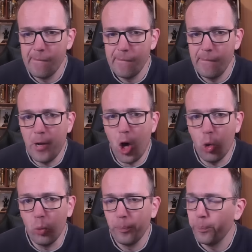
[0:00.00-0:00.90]

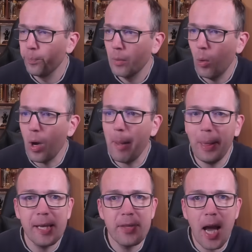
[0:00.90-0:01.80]
No. White
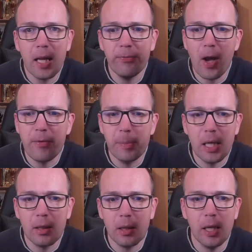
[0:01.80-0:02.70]
plays knight e5
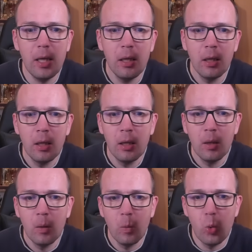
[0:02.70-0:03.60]
immediately.
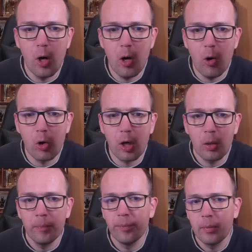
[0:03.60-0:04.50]
Whoa!
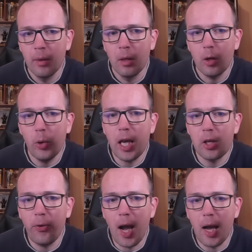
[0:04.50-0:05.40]
Queen
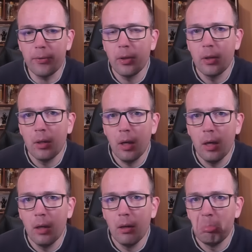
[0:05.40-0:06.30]
h5.
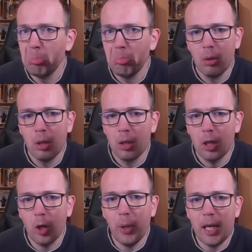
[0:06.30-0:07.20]

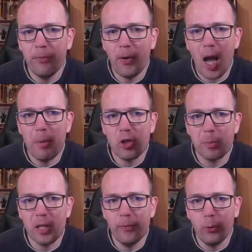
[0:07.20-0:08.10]
Queen d5, bishop
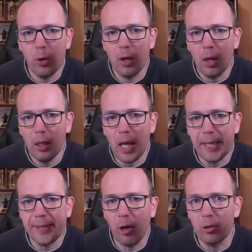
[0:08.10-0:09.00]
c4.
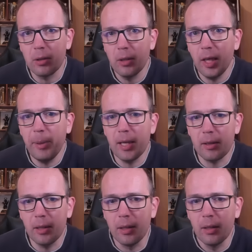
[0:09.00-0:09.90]
Lights out
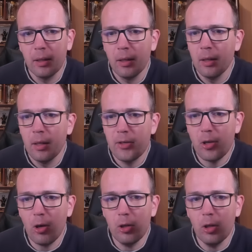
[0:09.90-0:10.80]
immediately.
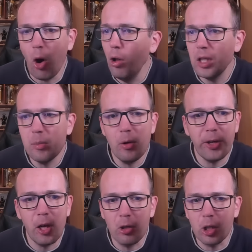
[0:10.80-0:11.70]
So only move
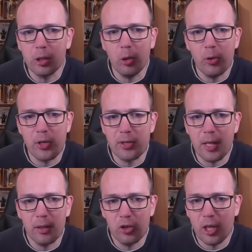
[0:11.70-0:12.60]
here not to lose is
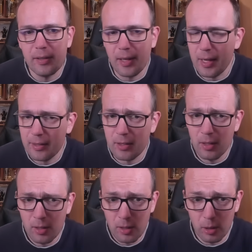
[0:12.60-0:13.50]
g6.
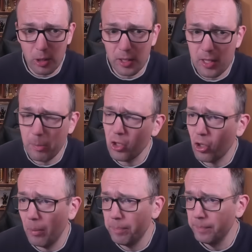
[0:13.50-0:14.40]
Look at this
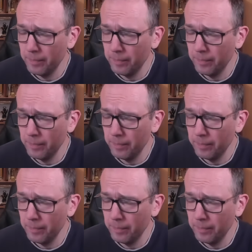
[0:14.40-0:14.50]
bishop.